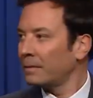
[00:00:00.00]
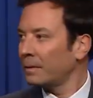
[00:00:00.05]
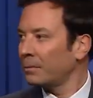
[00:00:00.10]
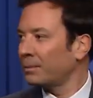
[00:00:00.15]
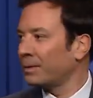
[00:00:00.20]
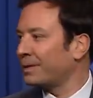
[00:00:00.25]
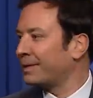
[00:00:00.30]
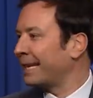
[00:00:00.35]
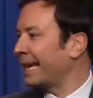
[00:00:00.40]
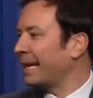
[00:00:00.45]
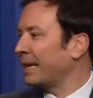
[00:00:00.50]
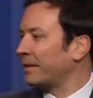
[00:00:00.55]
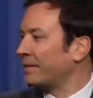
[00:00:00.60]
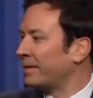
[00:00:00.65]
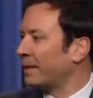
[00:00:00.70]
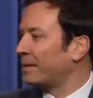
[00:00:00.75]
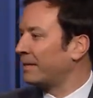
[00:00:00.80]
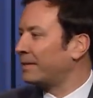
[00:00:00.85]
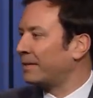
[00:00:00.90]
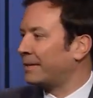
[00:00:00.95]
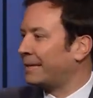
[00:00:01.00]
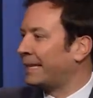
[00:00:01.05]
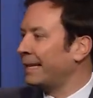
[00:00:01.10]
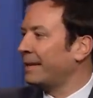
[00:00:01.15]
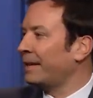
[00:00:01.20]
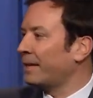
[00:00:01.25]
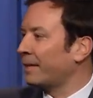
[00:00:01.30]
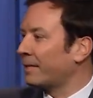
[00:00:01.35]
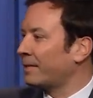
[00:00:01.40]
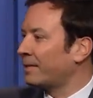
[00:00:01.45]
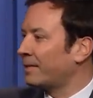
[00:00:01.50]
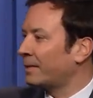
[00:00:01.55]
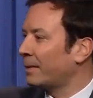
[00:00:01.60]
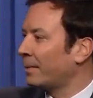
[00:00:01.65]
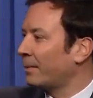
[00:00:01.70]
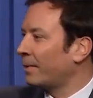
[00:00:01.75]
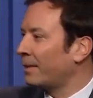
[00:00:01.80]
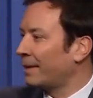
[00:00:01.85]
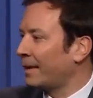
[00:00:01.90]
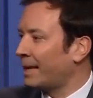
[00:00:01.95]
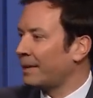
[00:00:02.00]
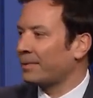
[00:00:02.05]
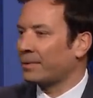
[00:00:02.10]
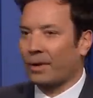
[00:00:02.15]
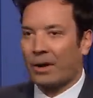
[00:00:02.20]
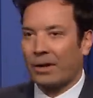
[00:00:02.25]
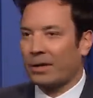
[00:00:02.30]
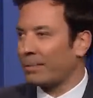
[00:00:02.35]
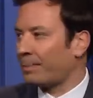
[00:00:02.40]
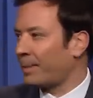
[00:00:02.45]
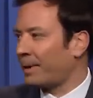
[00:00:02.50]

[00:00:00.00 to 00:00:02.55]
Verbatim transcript: I'm just saying, it's, it's tedious and some of the names are hard to